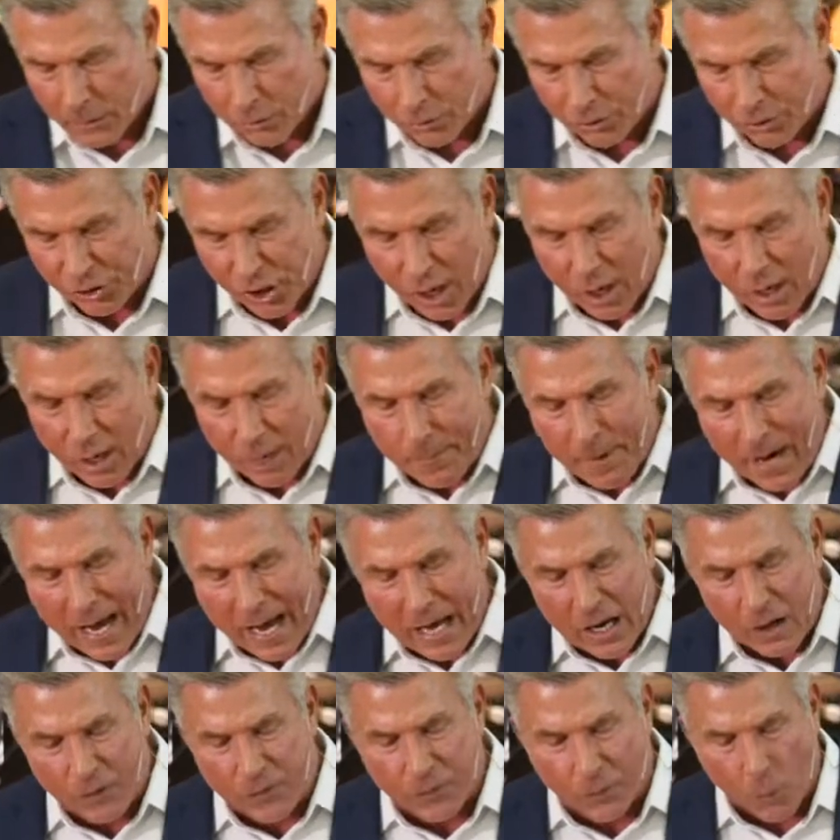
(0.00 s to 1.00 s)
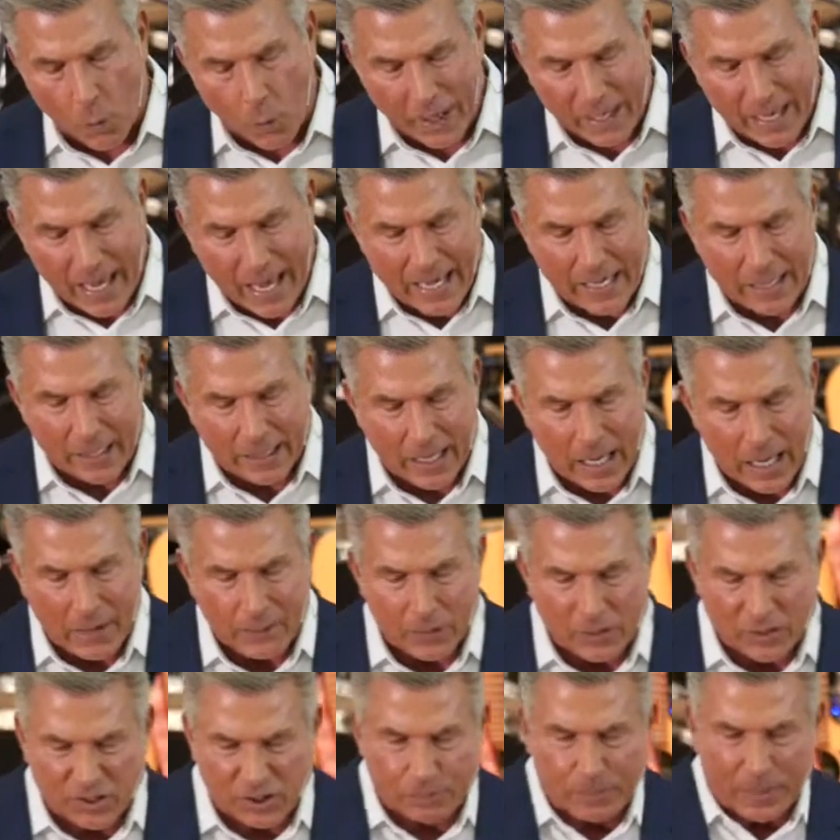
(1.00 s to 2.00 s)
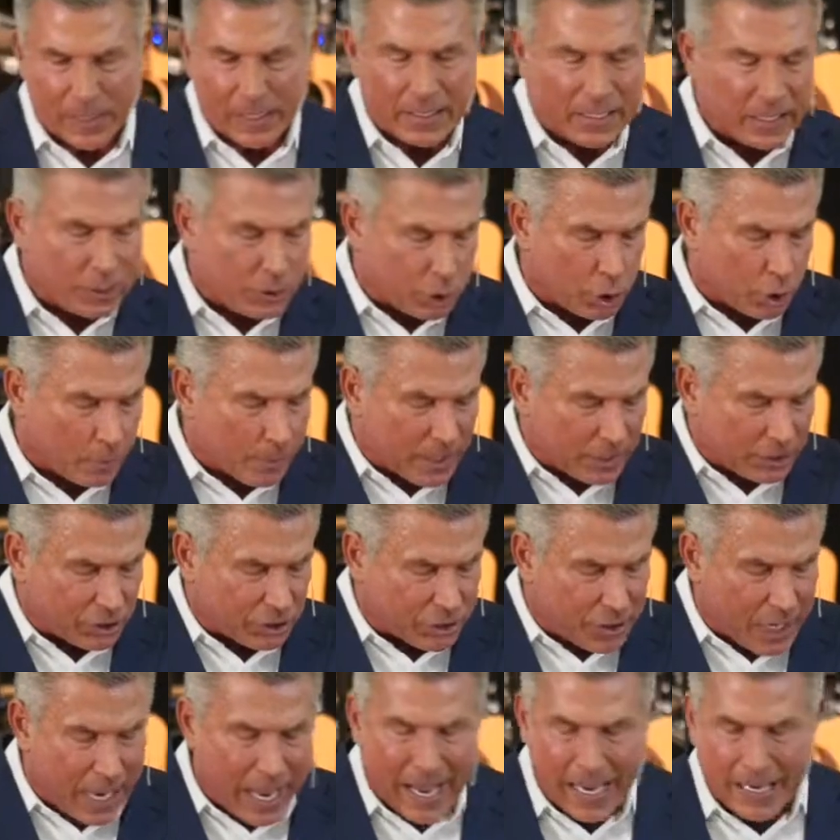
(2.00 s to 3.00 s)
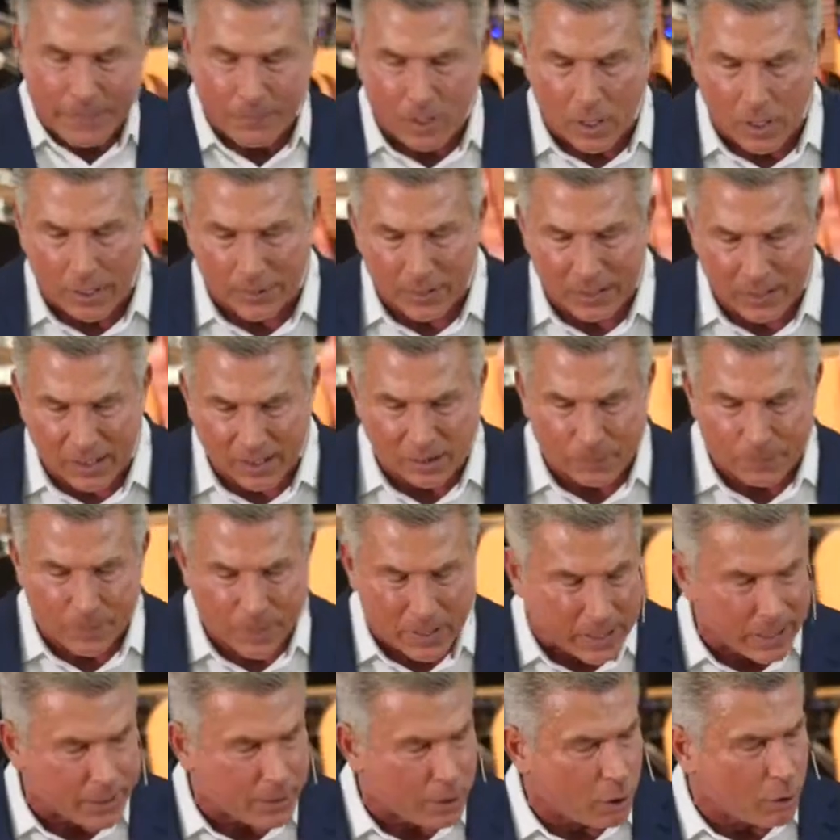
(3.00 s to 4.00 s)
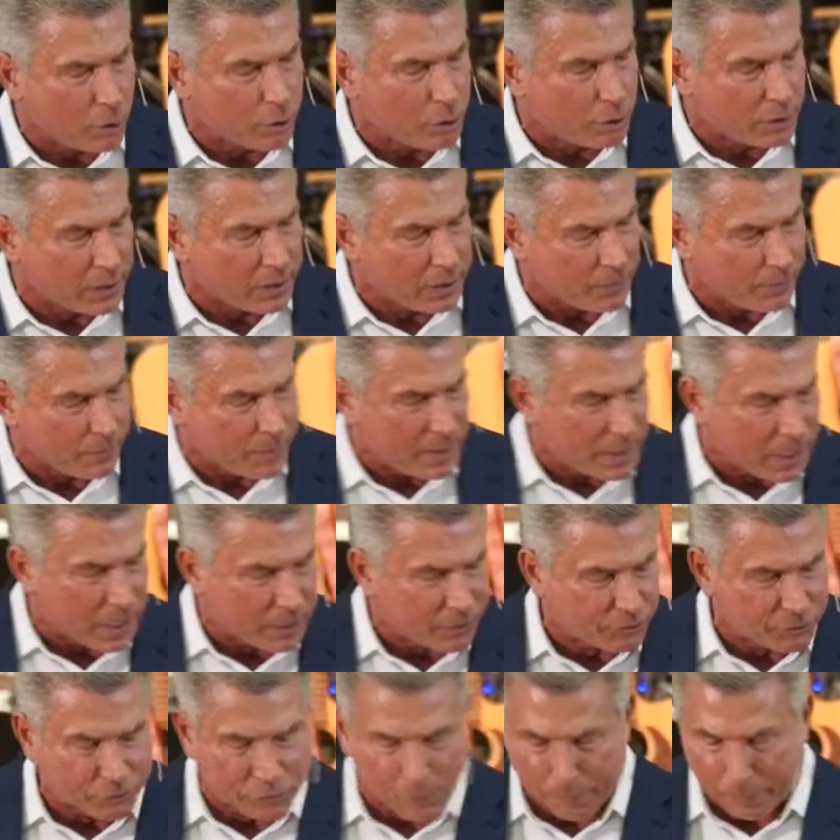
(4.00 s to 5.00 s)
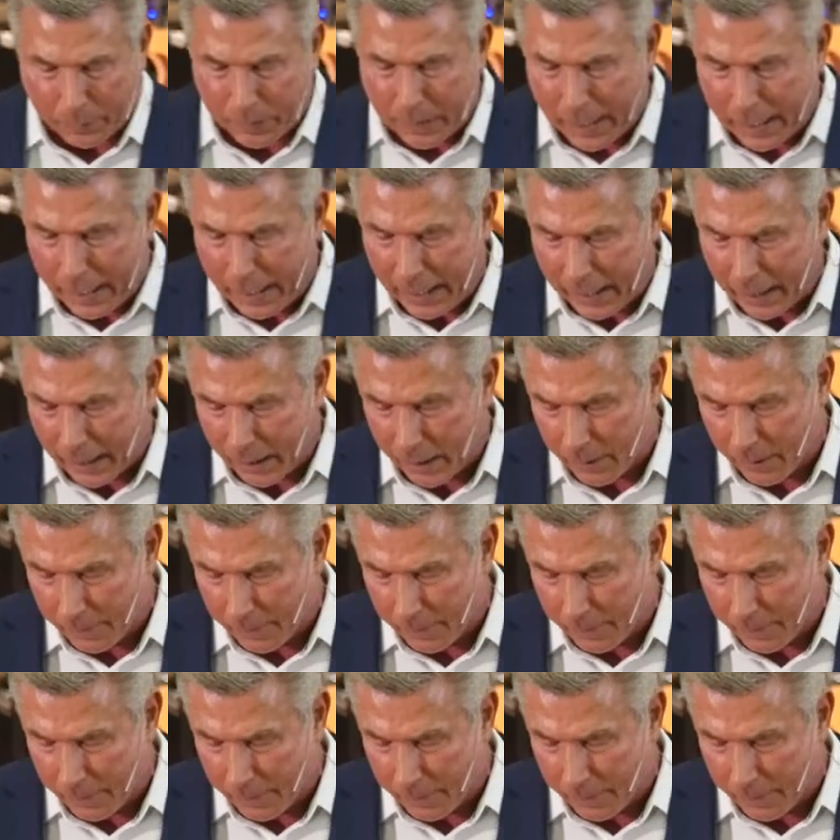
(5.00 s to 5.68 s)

Jeremiah 48 11, spending too much time on this, but I know you give me extra play.